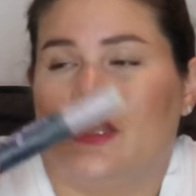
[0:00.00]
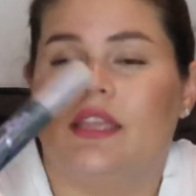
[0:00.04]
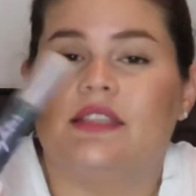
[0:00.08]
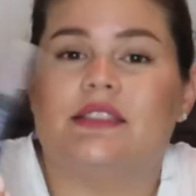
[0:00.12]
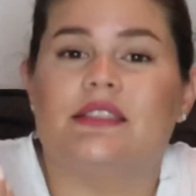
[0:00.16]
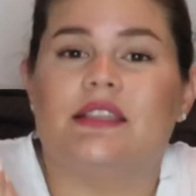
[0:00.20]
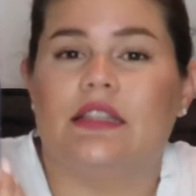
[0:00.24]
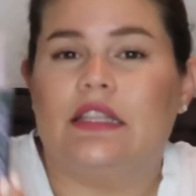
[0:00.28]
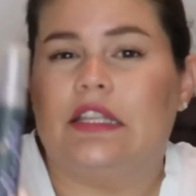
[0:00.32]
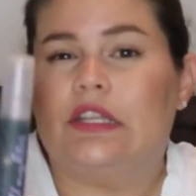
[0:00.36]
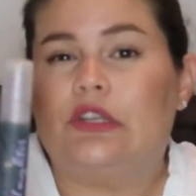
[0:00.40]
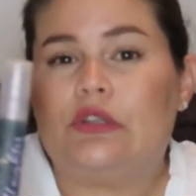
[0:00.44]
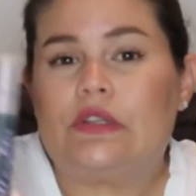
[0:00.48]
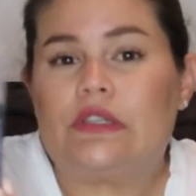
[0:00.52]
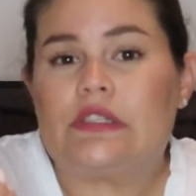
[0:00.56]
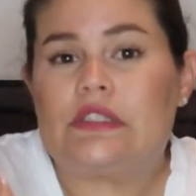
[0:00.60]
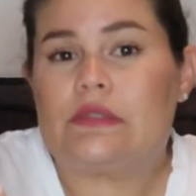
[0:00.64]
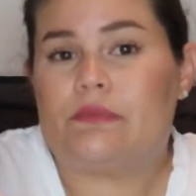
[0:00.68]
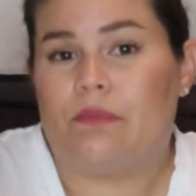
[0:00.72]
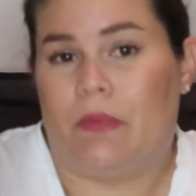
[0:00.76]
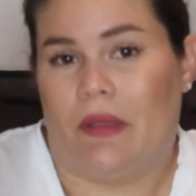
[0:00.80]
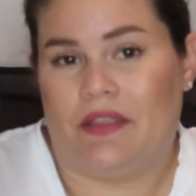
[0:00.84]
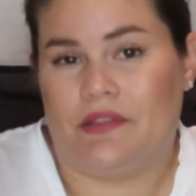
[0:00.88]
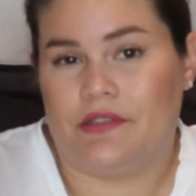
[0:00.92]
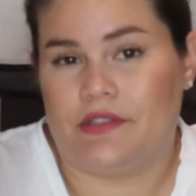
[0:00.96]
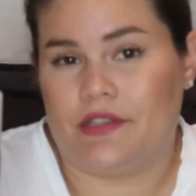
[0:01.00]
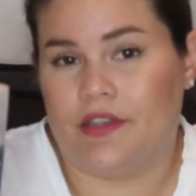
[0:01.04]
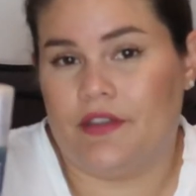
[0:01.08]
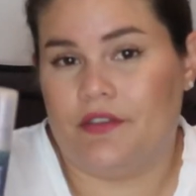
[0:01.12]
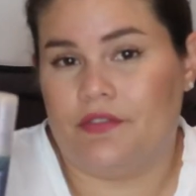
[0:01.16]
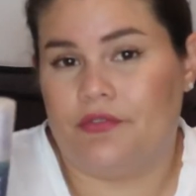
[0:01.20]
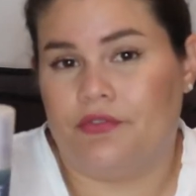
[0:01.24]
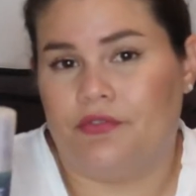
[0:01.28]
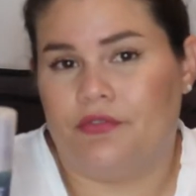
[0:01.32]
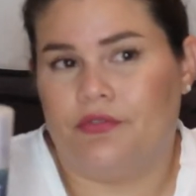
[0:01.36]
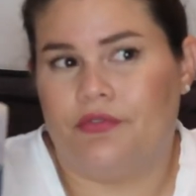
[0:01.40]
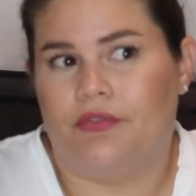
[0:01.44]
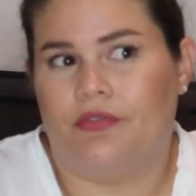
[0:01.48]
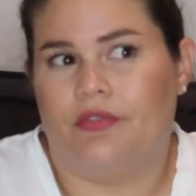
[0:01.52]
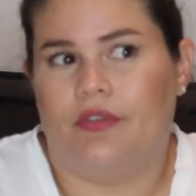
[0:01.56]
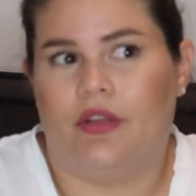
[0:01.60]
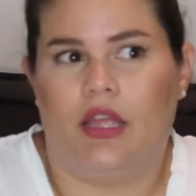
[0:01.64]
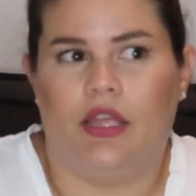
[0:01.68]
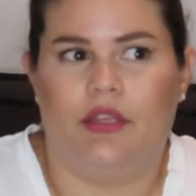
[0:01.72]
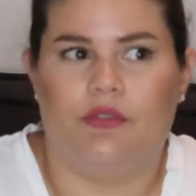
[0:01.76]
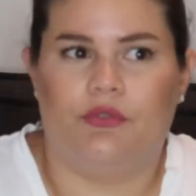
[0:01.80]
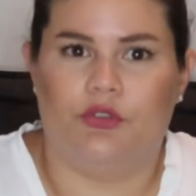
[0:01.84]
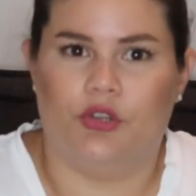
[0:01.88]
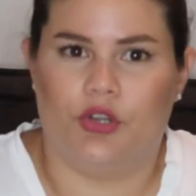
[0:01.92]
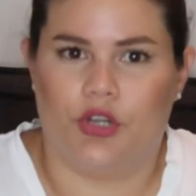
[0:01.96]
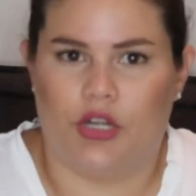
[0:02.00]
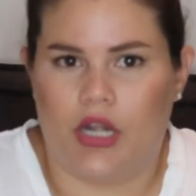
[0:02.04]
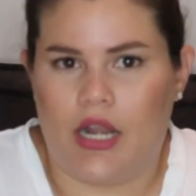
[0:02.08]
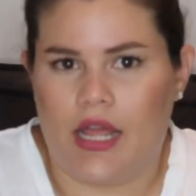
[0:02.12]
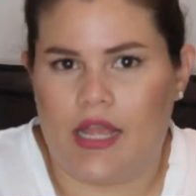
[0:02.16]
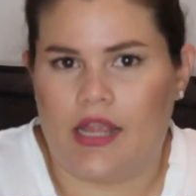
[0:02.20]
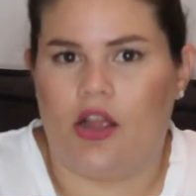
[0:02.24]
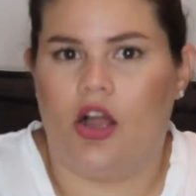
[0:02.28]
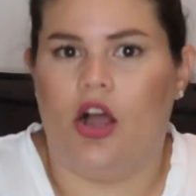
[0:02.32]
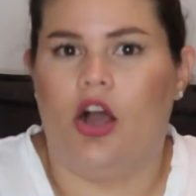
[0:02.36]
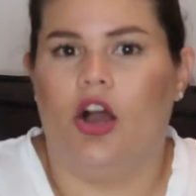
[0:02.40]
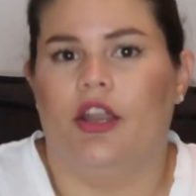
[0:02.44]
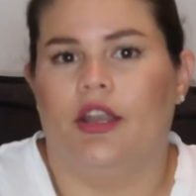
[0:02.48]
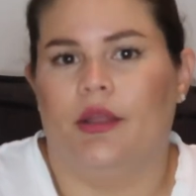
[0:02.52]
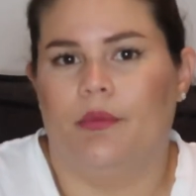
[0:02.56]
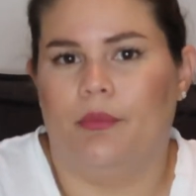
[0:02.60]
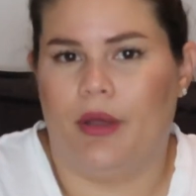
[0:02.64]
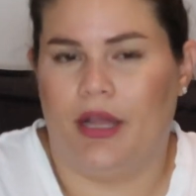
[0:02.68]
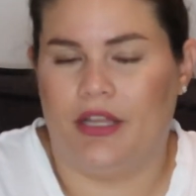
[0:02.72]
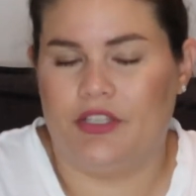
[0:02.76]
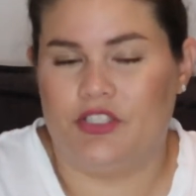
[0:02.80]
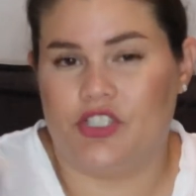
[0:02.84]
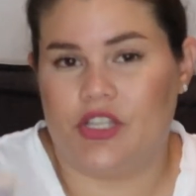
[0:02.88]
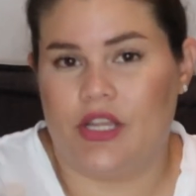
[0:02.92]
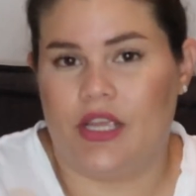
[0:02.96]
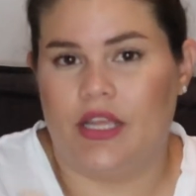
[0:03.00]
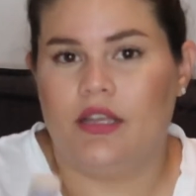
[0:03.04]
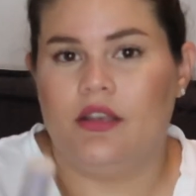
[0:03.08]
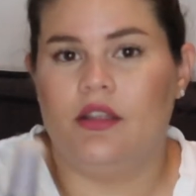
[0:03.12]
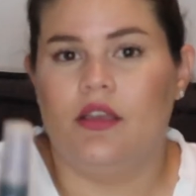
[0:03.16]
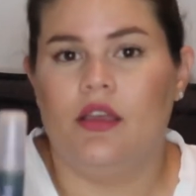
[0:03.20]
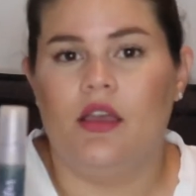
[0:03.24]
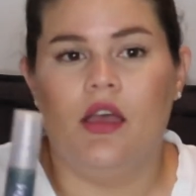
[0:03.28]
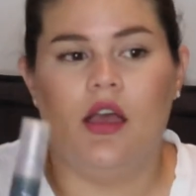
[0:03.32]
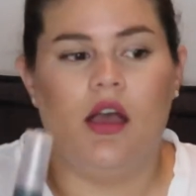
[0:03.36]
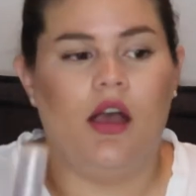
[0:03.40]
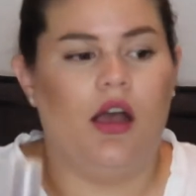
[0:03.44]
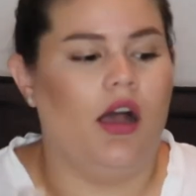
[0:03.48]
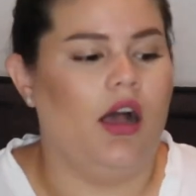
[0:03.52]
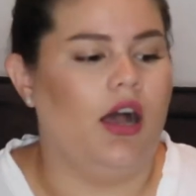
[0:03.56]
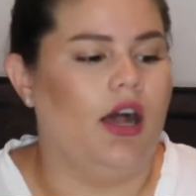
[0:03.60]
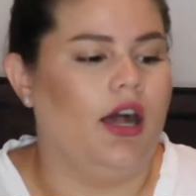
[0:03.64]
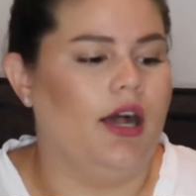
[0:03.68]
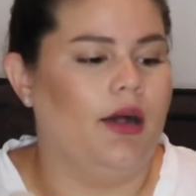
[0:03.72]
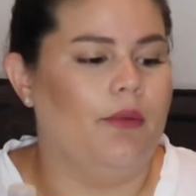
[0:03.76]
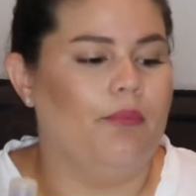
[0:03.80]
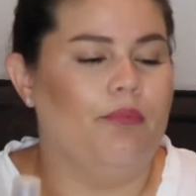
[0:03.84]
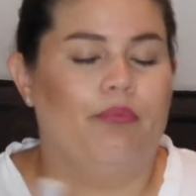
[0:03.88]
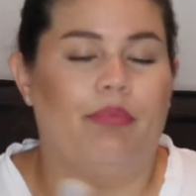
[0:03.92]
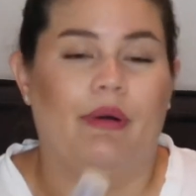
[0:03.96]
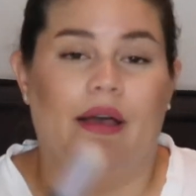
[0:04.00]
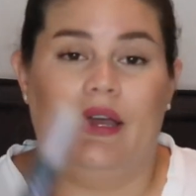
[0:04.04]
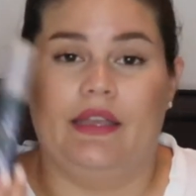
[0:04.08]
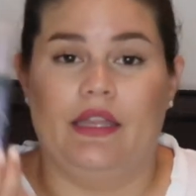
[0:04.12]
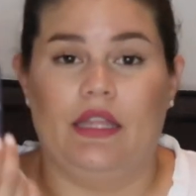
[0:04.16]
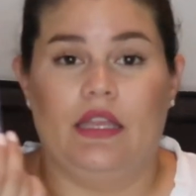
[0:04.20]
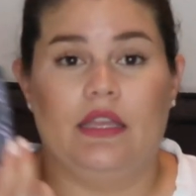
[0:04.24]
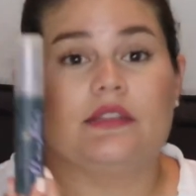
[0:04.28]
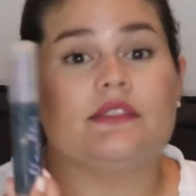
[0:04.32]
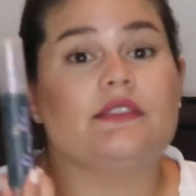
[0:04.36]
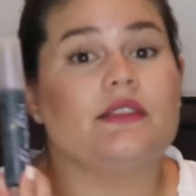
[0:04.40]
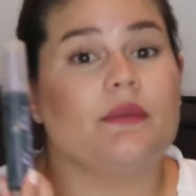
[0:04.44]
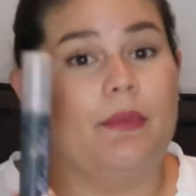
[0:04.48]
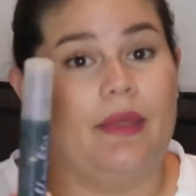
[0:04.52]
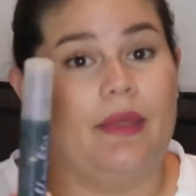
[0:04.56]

it's a little expensive if you're like on a budget, um, but it's